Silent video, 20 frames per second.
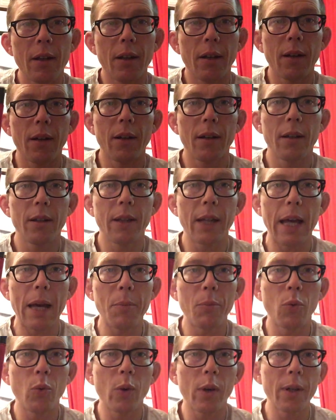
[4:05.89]
The
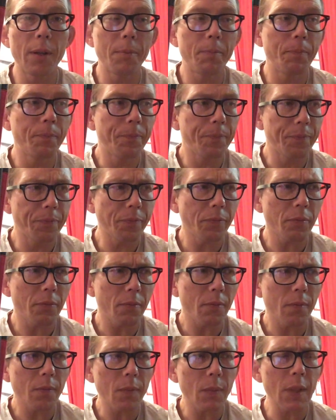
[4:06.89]
hemp one,
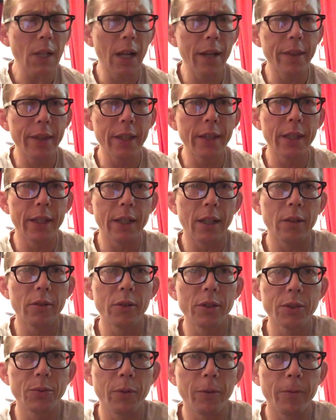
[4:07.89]
I think the
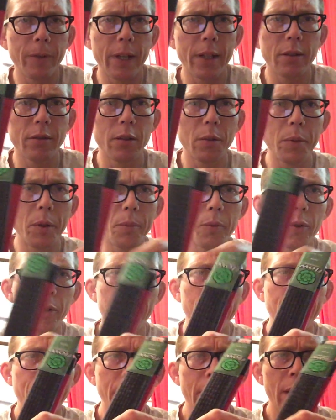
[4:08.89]
colors will fade a little bit
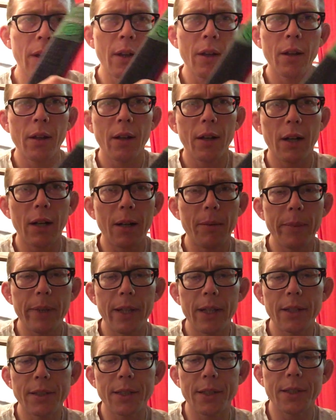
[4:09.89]
more.
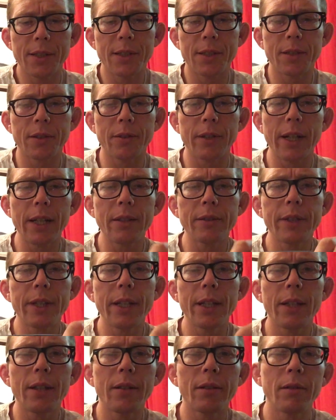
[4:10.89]
It is a
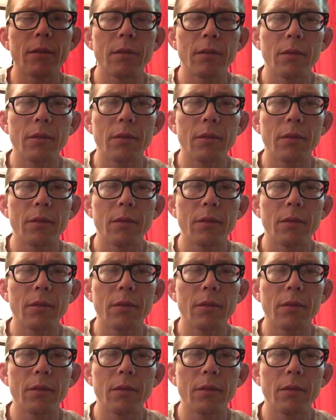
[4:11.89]
slightly